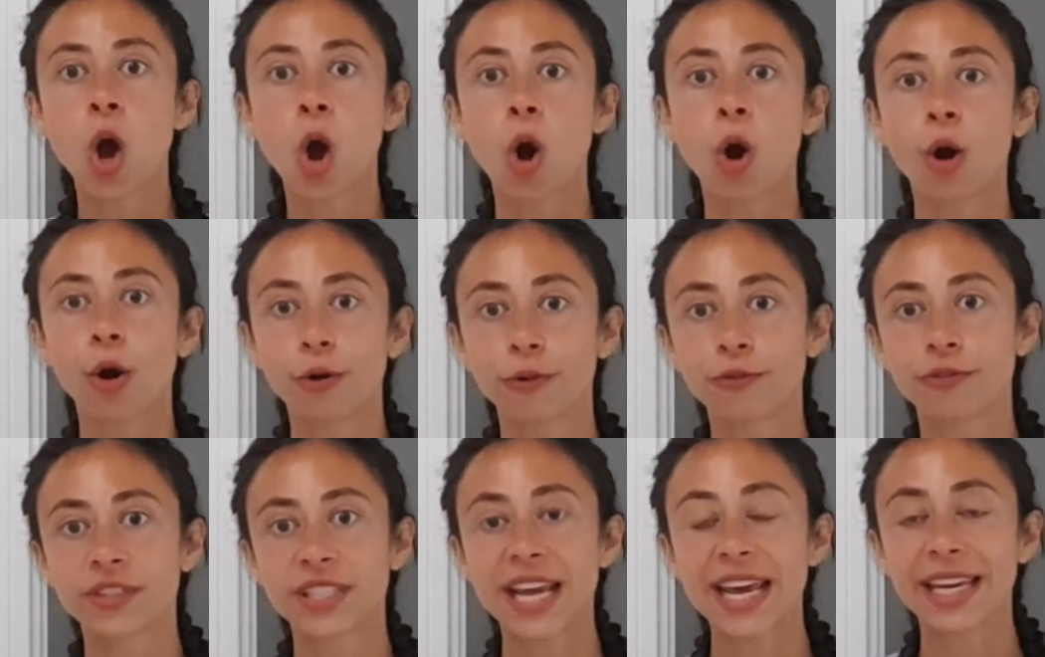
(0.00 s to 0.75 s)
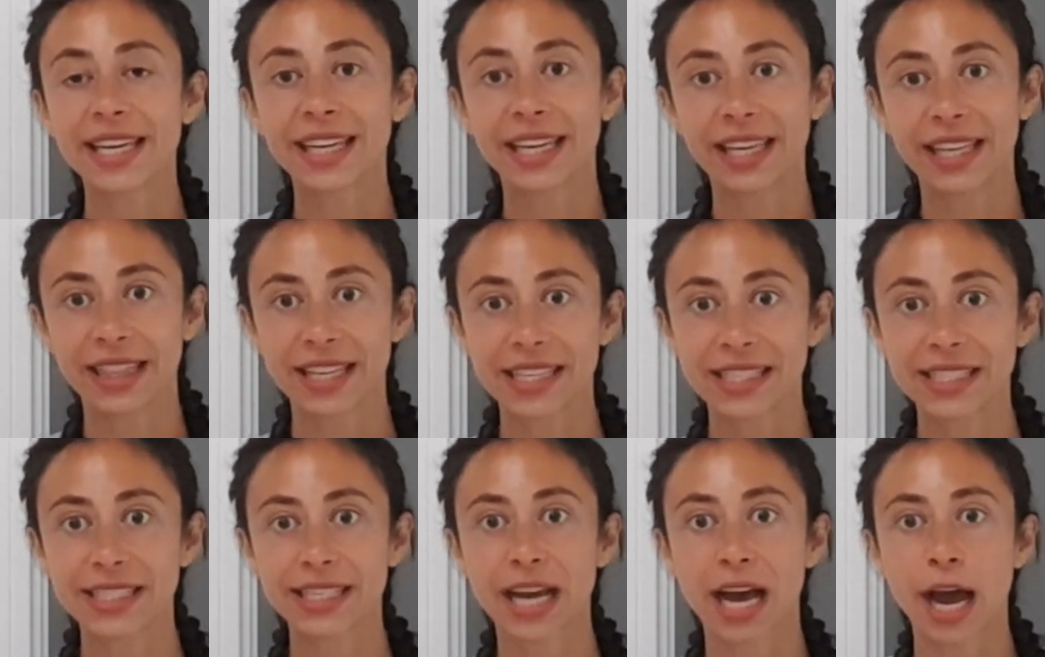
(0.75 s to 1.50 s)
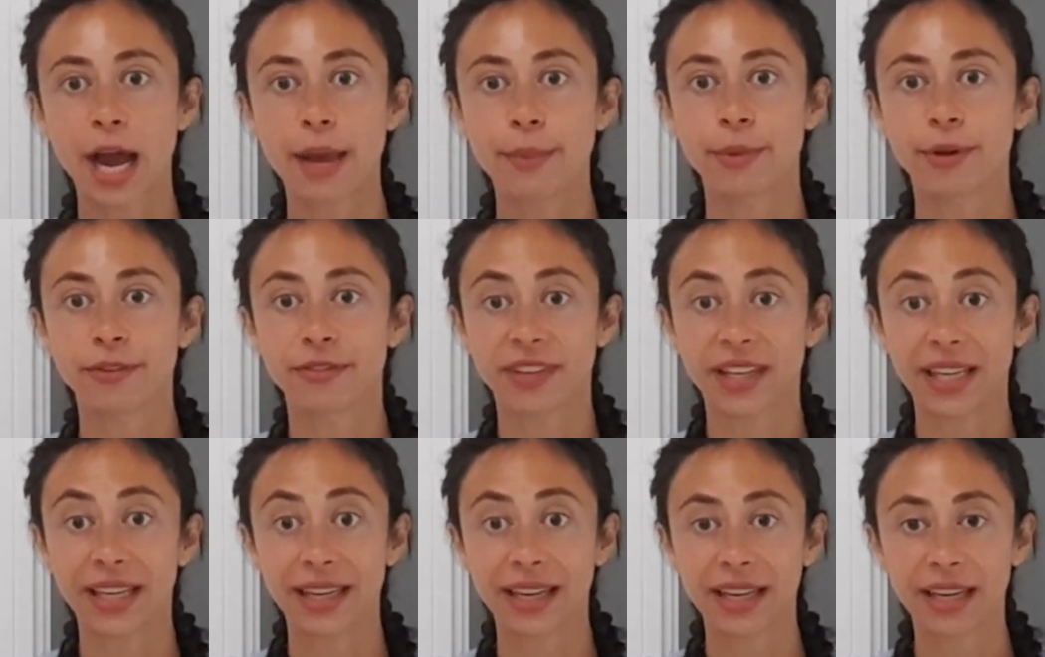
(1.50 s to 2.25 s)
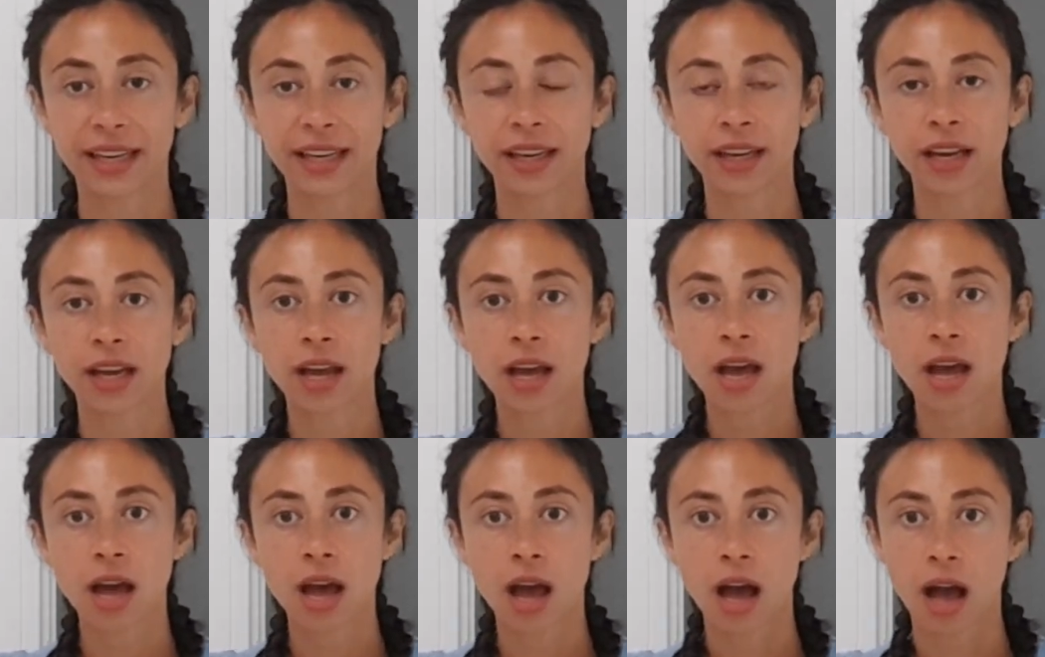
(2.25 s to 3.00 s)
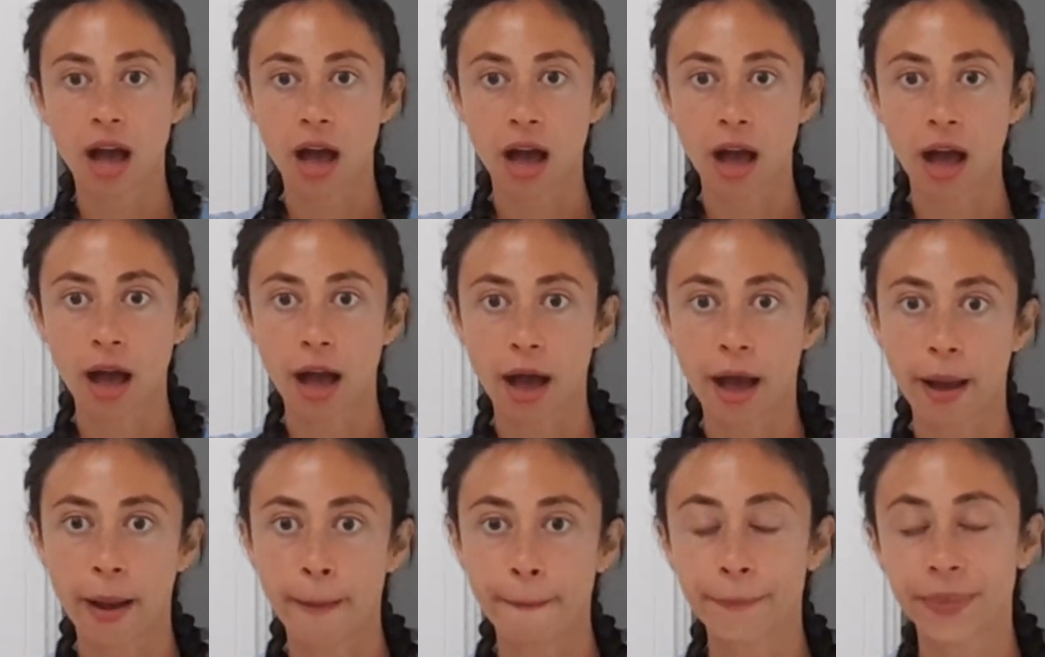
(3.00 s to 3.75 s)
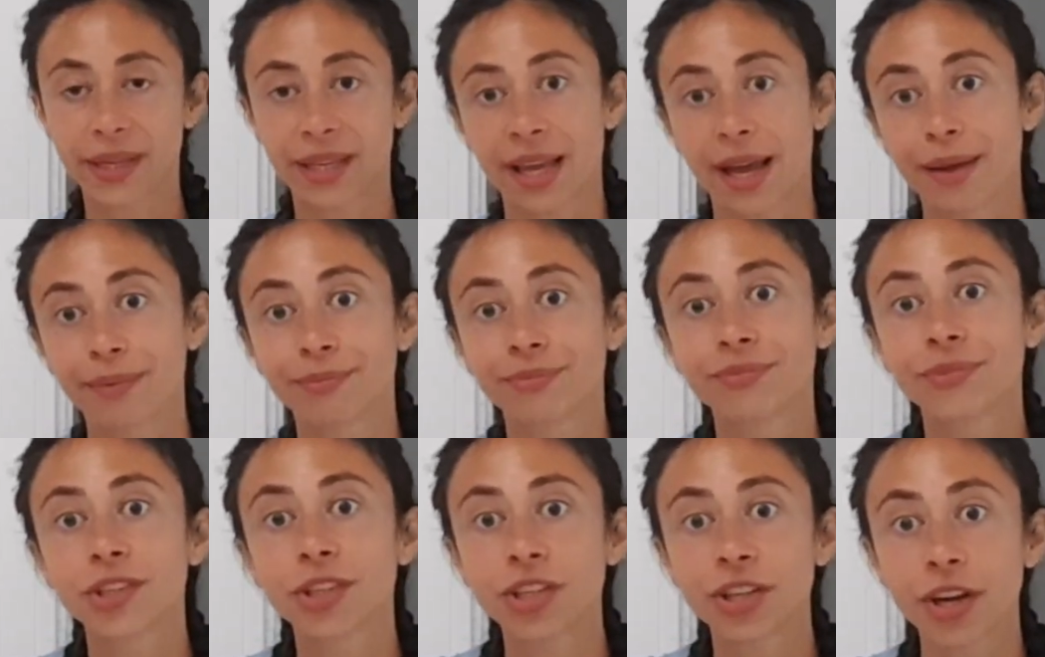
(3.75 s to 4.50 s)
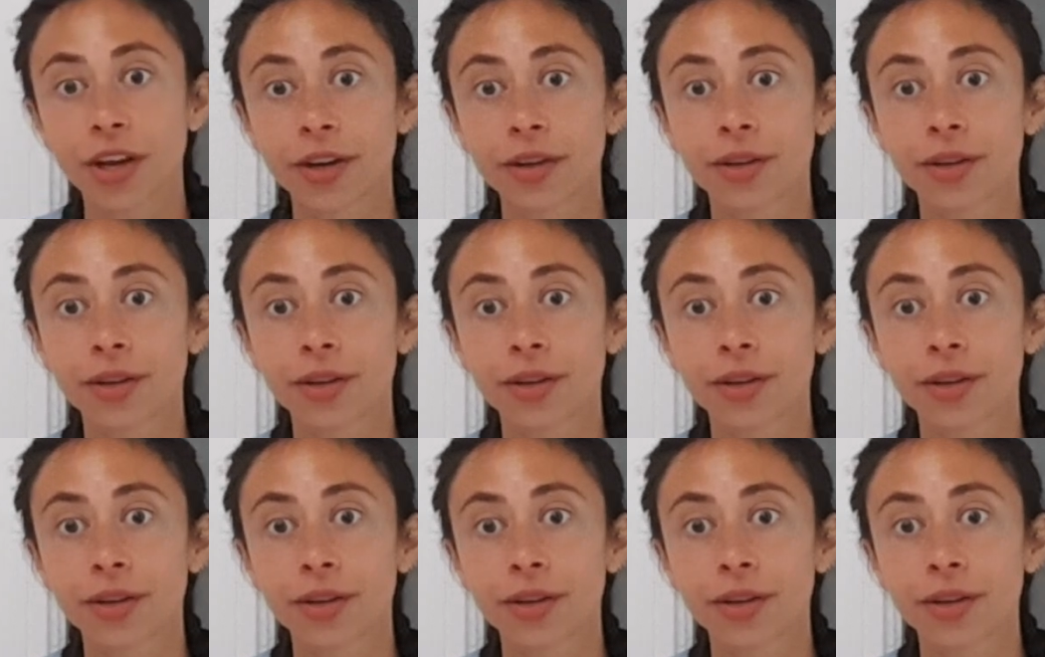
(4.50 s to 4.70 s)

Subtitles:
of taking this time of healing. But yeah, you